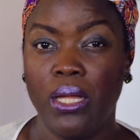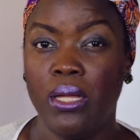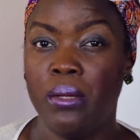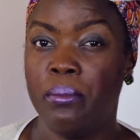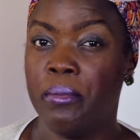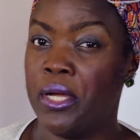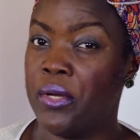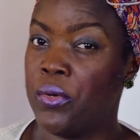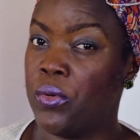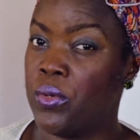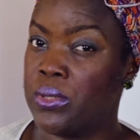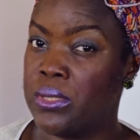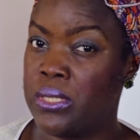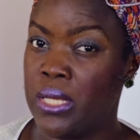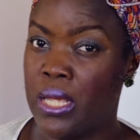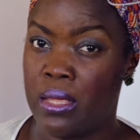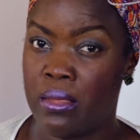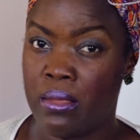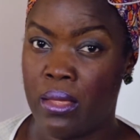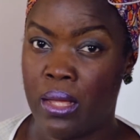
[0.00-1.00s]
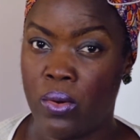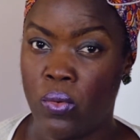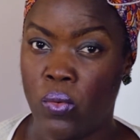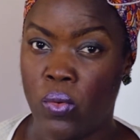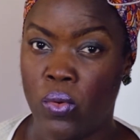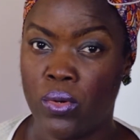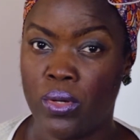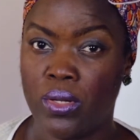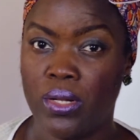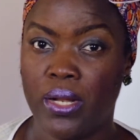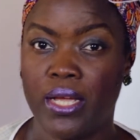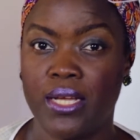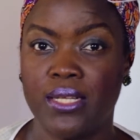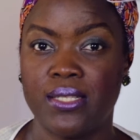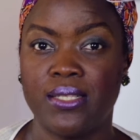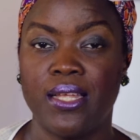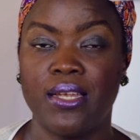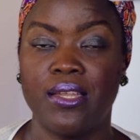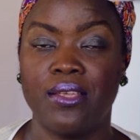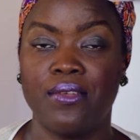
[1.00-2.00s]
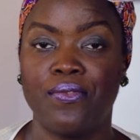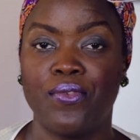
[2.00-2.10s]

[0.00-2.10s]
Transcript: It might not take that long. Like I said,